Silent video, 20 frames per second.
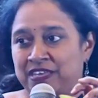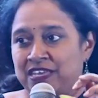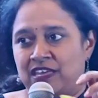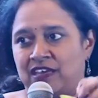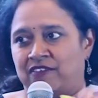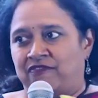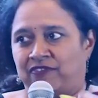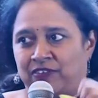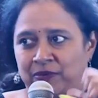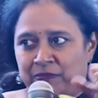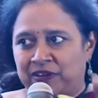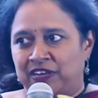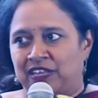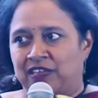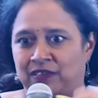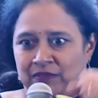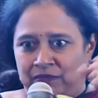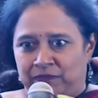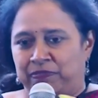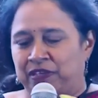be
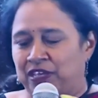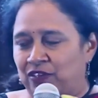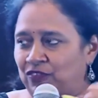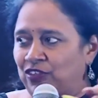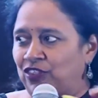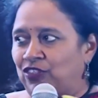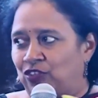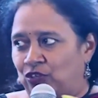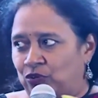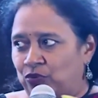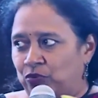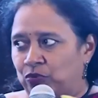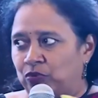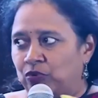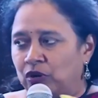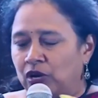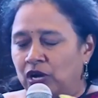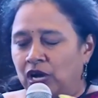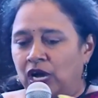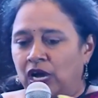everybody, be with you.
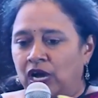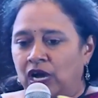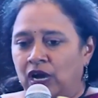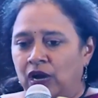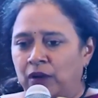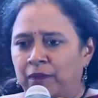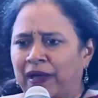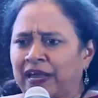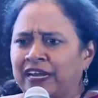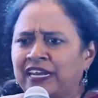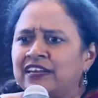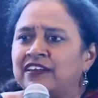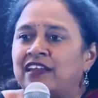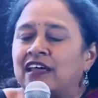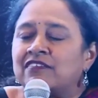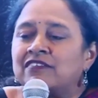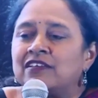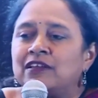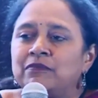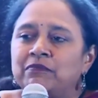And it
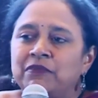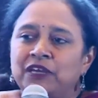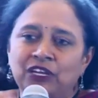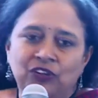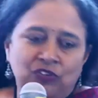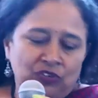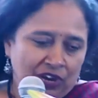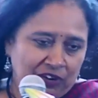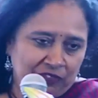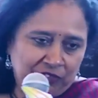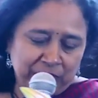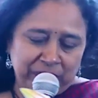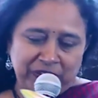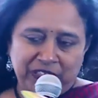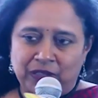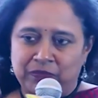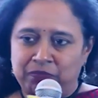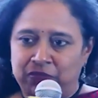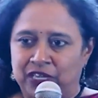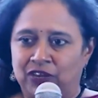doesn't mean you have to
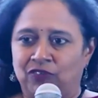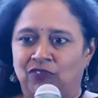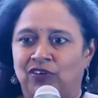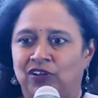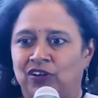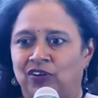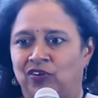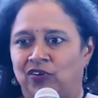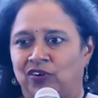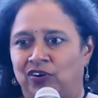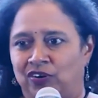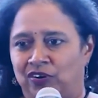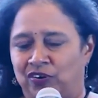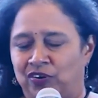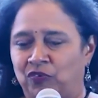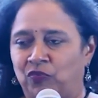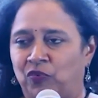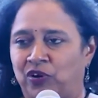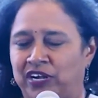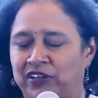be the mean one
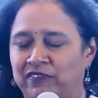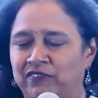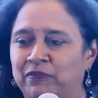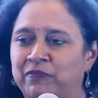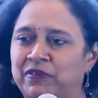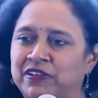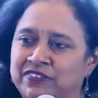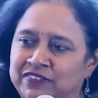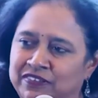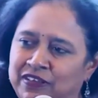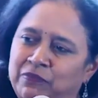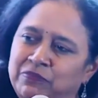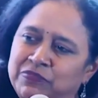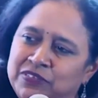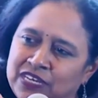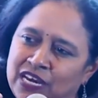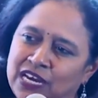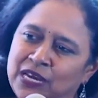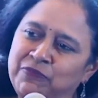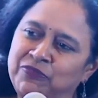or whatever, but
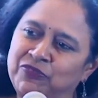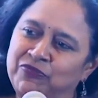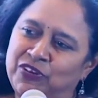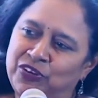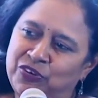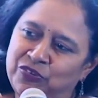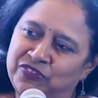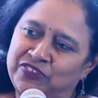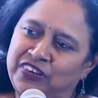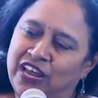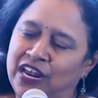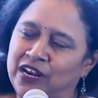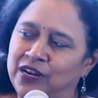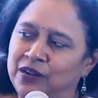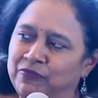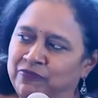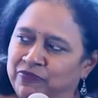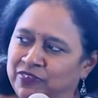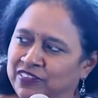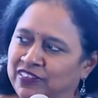sometimes when you
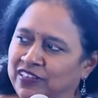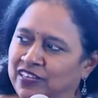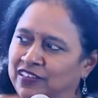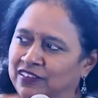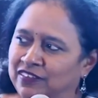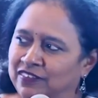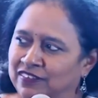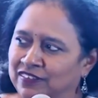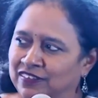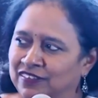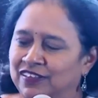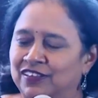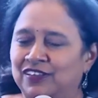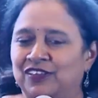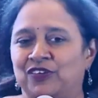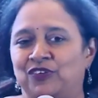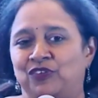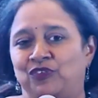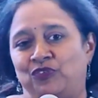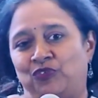stand up for things,
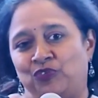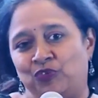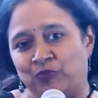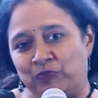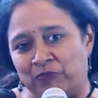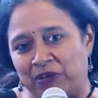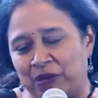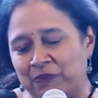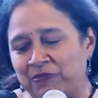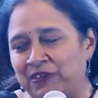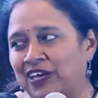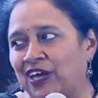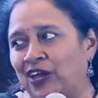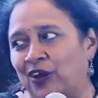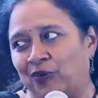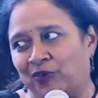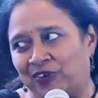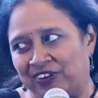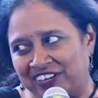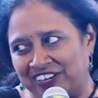you may be
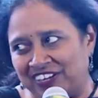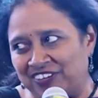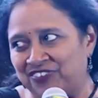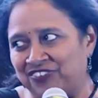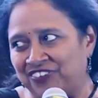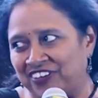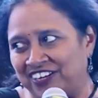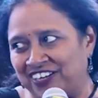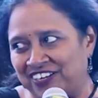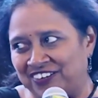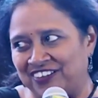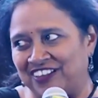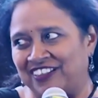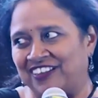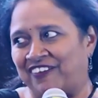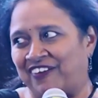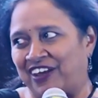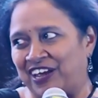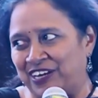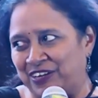alone initially
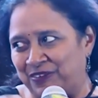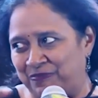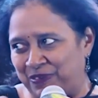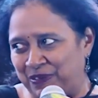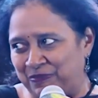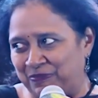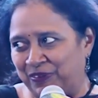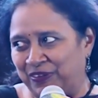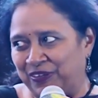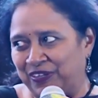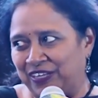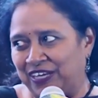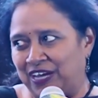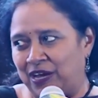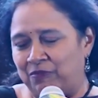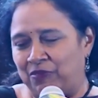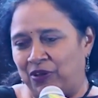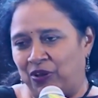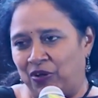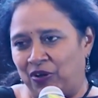till the right people
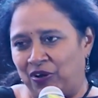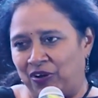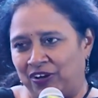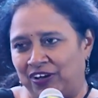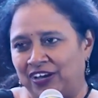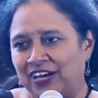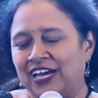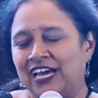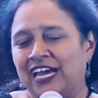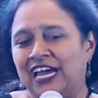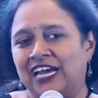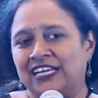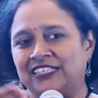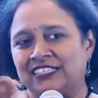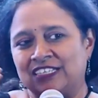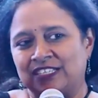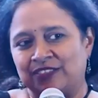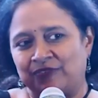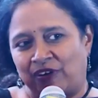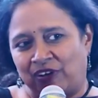come along.
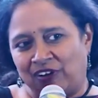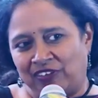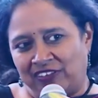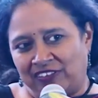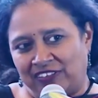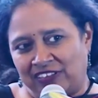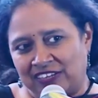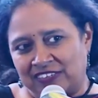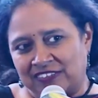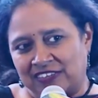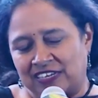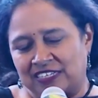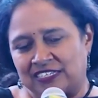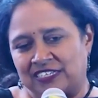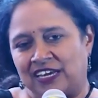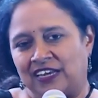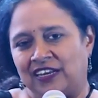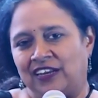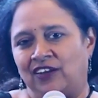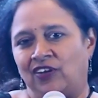And this is one of the things I
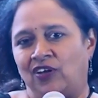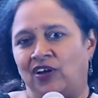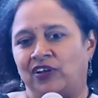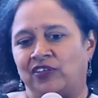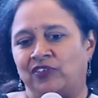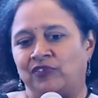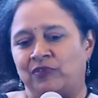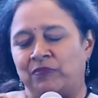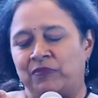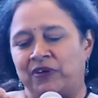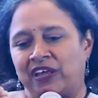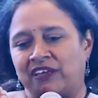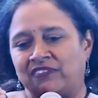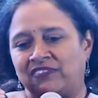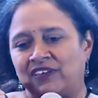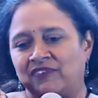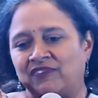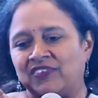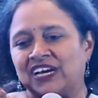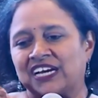tell a lot of the women. I
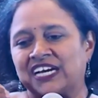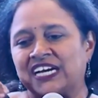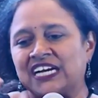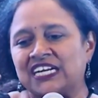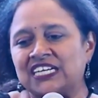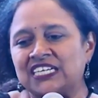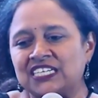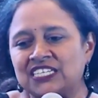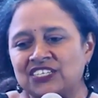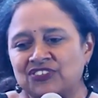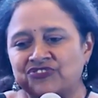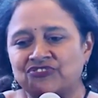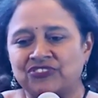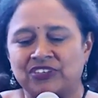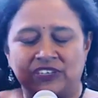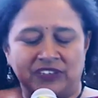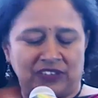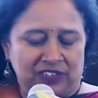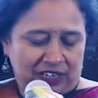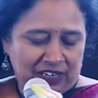think we are
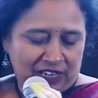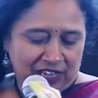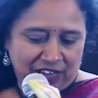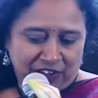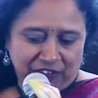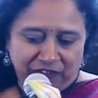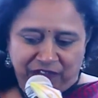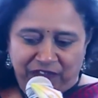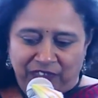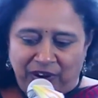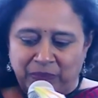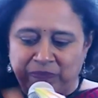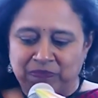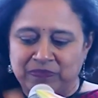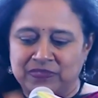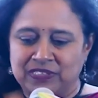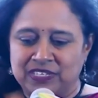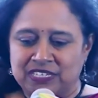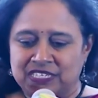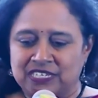conditioned
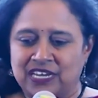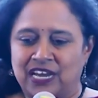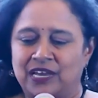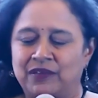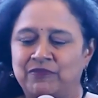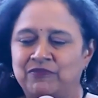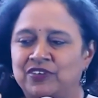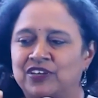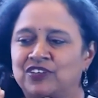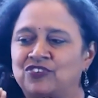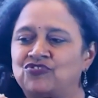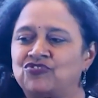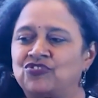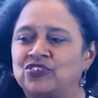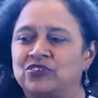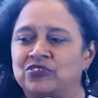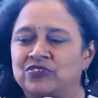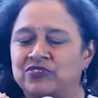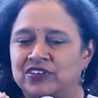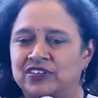from the time we are
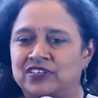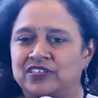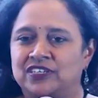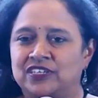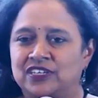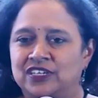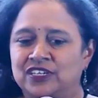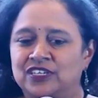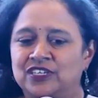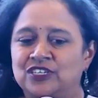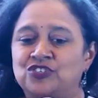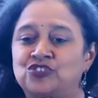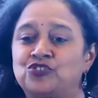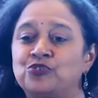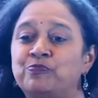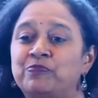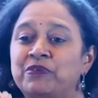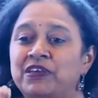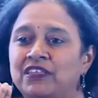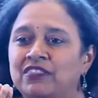children
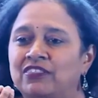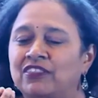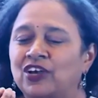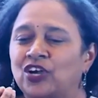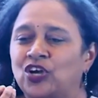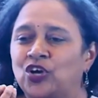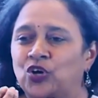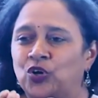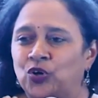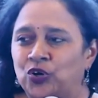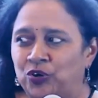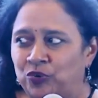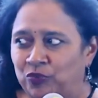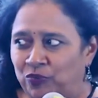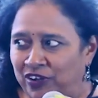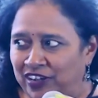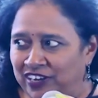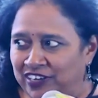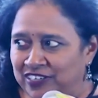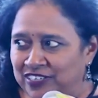to be the good
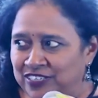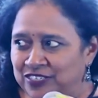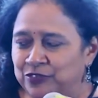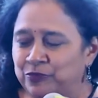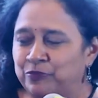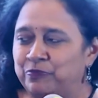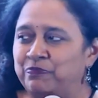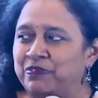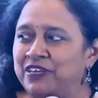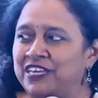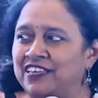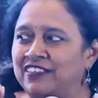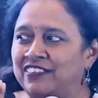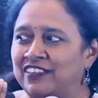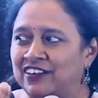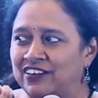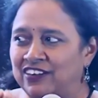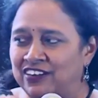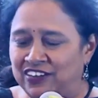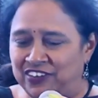one, be
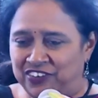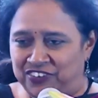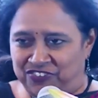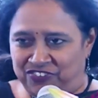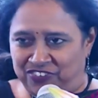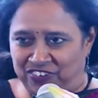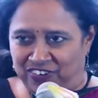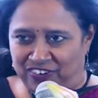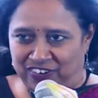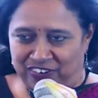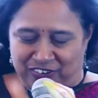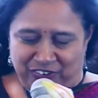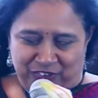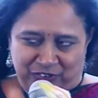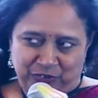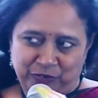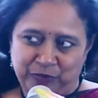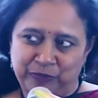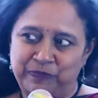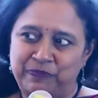the nurturer,
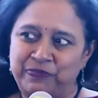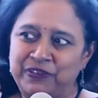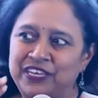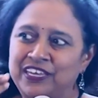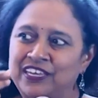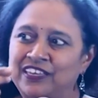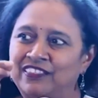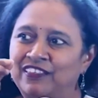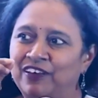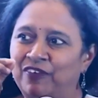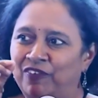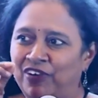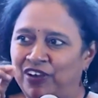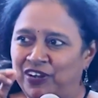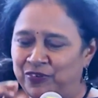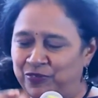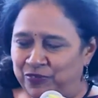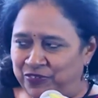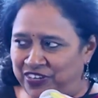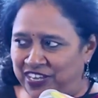to be the
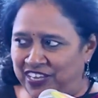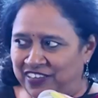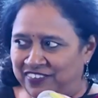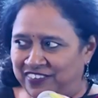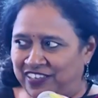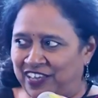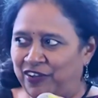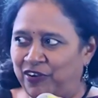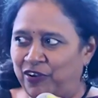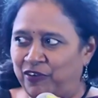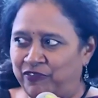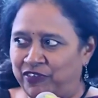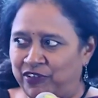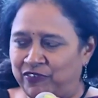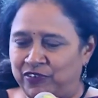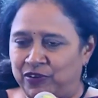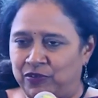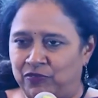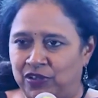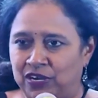one takes care of
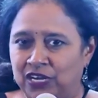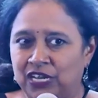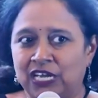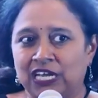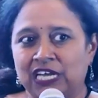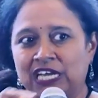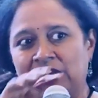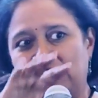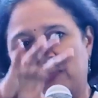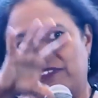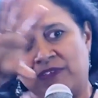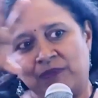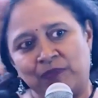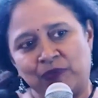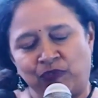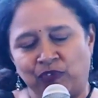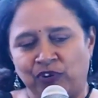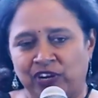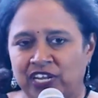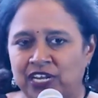everyone. Even
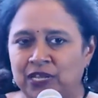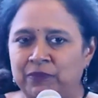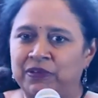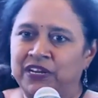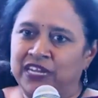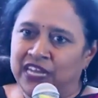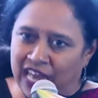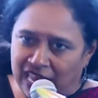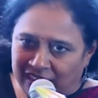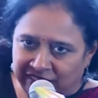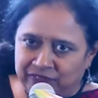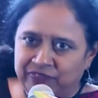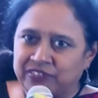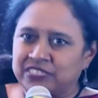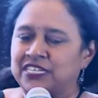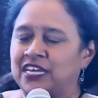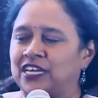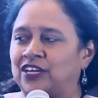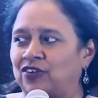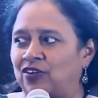before anybody asks,
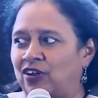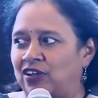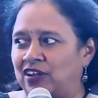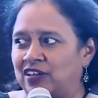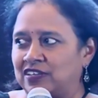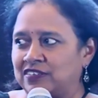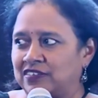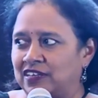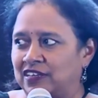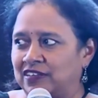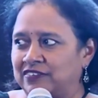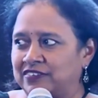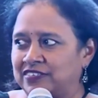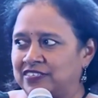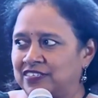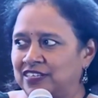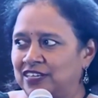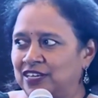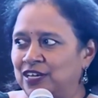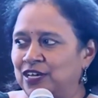we take it on
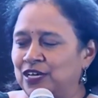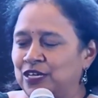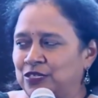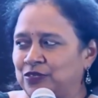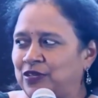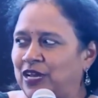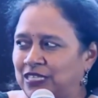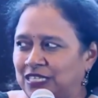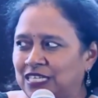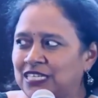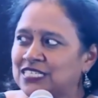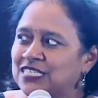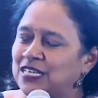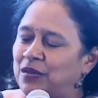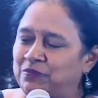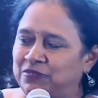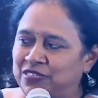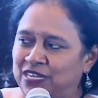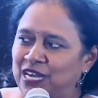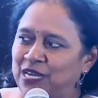ourselves. So I think
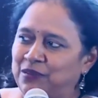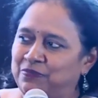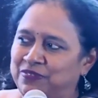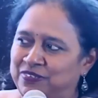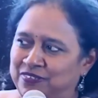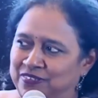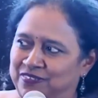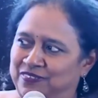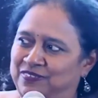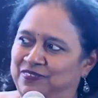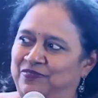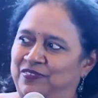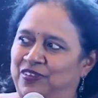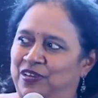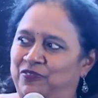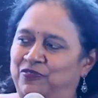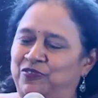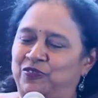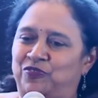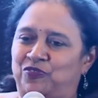sometimes we
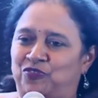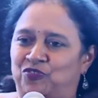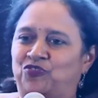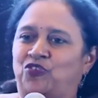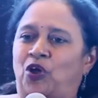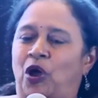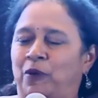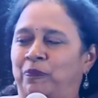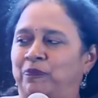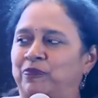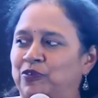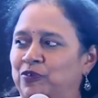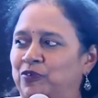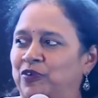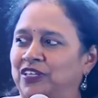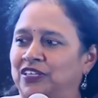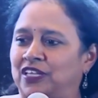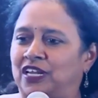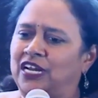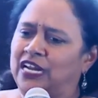have to stop
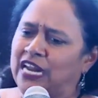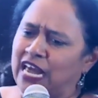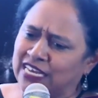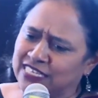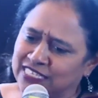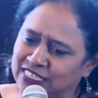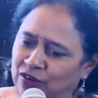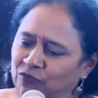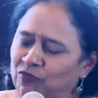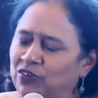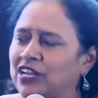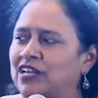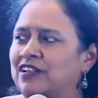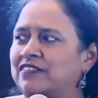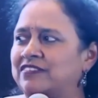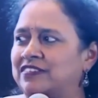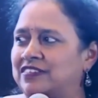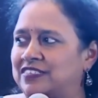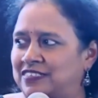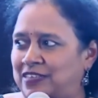doing that and ask someone
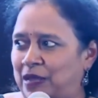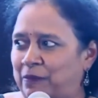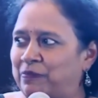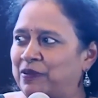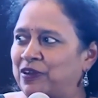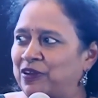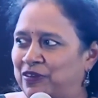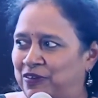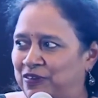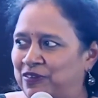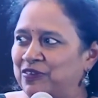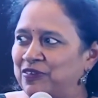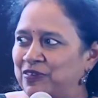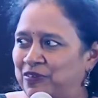else to step in